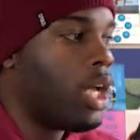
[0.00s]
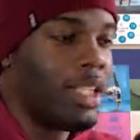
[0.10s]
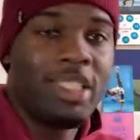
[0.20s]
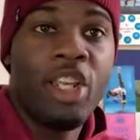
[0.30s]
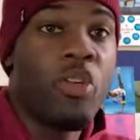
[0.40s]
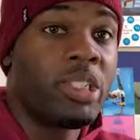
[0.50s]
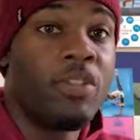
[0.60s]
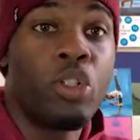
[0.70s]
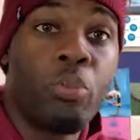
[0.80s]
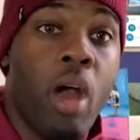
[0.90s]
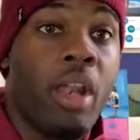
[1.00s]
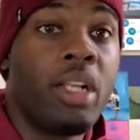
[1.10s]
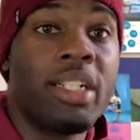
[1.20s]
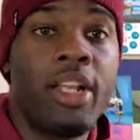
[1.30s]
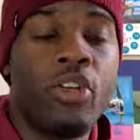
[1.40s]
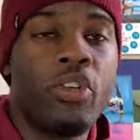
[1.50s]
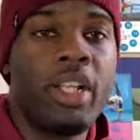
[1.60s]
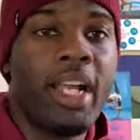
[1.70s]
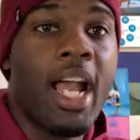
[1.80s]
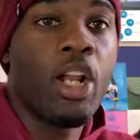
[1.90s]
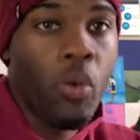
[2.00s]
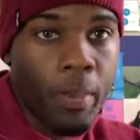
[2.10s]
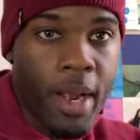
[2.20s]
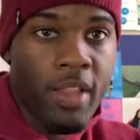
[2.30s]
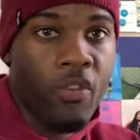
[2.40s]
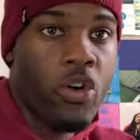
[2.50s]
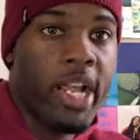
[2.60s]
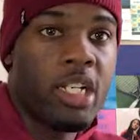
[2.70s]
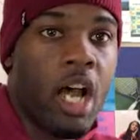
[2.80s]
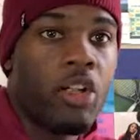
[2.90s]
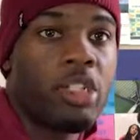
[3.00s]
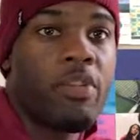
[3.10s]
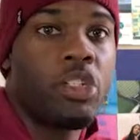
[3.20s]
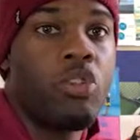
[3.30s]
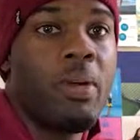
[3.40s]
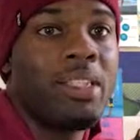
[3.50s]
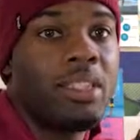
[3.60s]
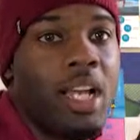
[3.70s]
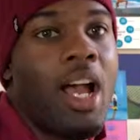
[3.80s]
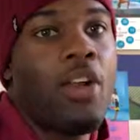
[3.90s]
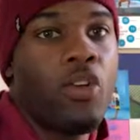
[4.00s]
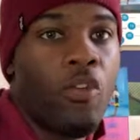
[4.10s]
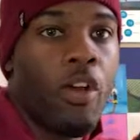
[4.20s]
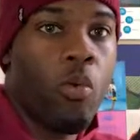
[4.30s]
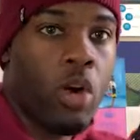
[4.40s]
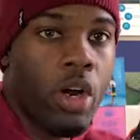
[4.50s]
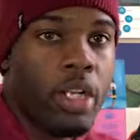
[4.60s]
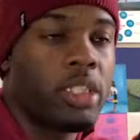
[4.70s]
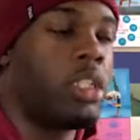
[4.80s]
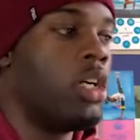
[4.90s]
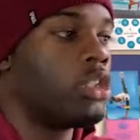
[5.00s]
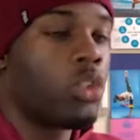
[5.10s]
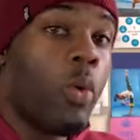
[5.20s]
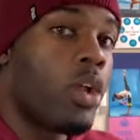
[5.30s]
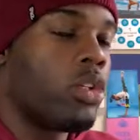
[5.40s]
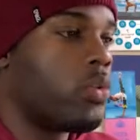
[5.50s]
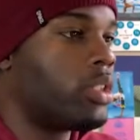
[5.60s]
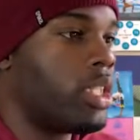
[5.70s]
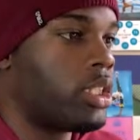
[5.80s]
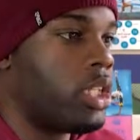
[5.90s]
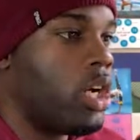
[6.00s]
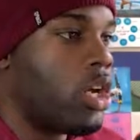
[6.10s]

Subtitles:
let's say you received your product and you're like, I don't want to pay the $48 every 2 months yet. I don't know if it works. So what you'll do is this.